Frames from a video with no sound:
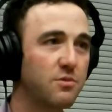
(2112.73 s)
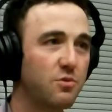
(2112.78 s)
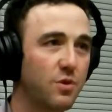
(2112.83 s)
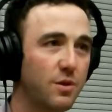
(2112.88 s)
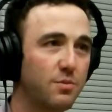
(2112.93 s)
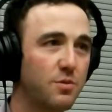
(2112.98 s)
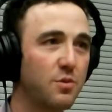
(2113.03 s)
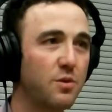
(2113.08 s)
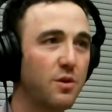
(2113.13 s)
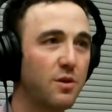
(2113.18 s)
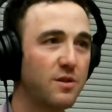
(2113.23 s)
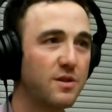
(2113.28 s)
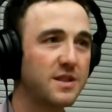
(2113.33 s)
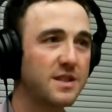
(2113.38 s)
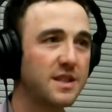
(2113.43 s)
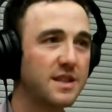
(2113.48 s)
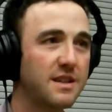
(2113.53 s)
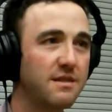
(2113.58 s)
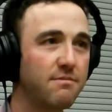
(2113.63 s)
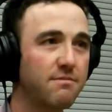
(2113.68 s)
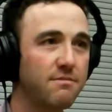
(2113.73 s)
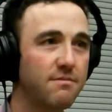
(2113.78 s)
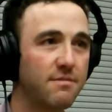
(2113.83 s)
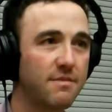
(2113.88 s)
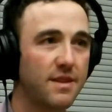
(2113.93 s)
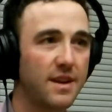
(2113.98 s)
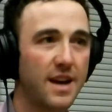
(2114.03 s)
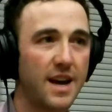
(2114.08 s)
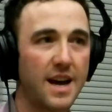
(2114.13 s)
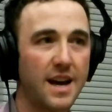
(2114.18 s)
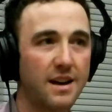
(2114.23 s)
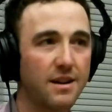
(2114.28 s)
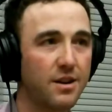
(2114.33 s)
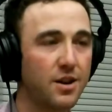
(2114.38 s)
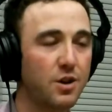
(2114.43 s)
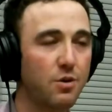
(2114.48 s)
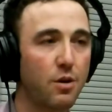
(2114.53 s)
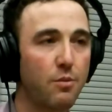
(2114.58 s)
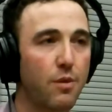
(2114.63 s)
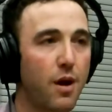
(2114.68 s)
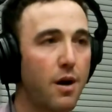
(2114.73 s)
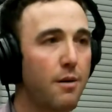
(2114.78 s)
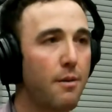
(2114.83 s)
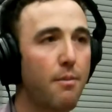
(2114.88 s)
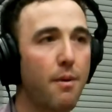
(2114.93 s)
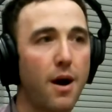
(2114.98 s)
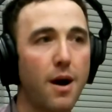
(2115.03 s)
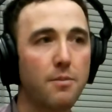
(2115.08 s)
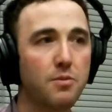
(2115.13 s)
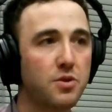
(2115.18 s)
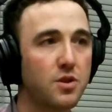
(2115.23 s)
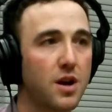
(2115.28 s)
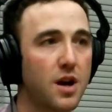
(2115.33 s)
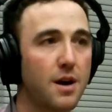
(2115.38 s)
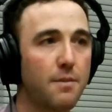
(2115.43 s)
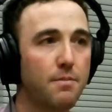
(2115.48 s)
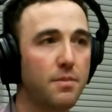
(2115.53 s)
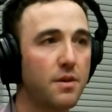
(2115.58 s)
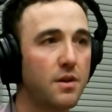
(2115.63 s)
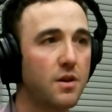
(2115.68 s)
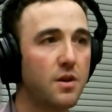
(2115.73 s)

cryptocurrency at a mom and pop shop,